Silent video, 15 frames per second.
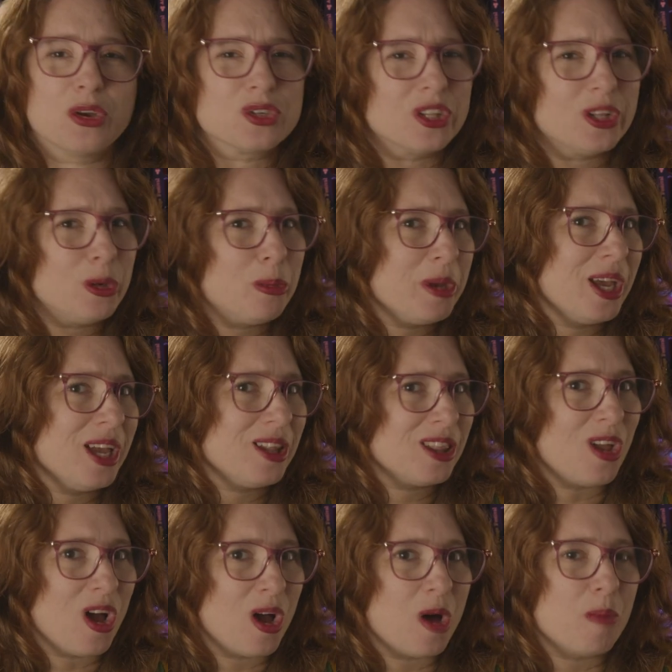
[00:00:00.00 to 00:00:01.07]
There's a little
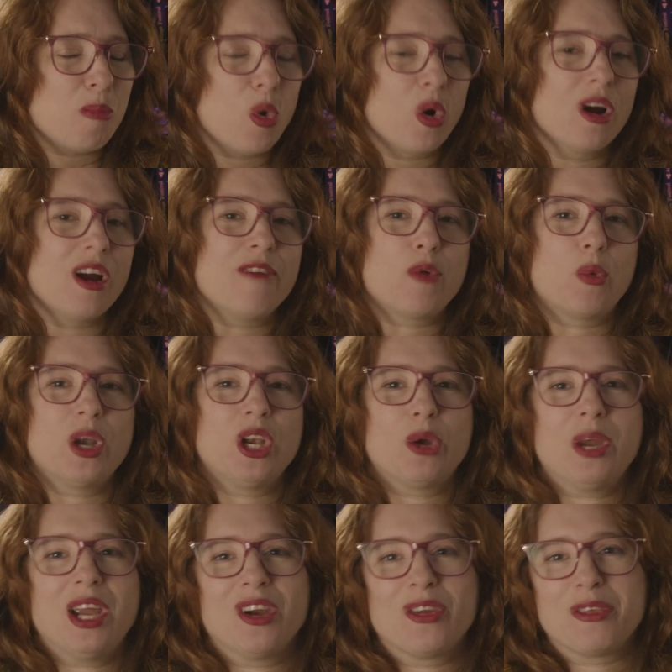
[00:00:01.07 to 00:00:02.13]
bit more of a
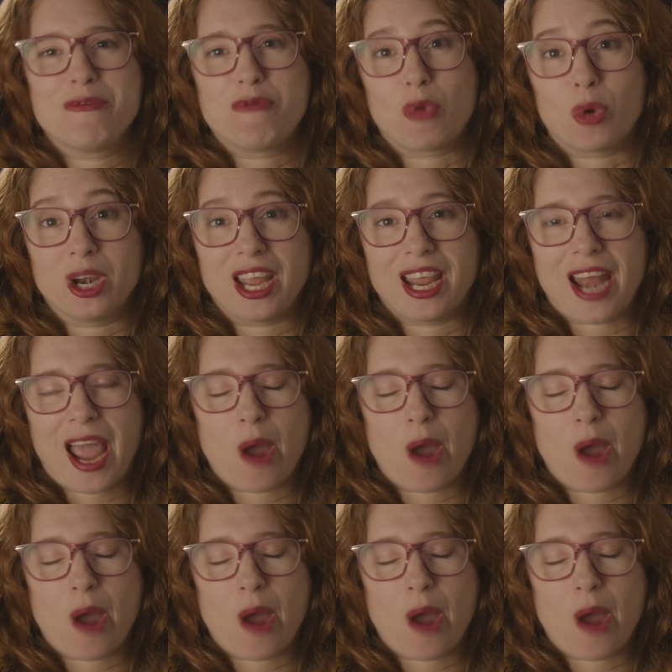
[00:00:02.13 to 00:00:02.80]
window here than 48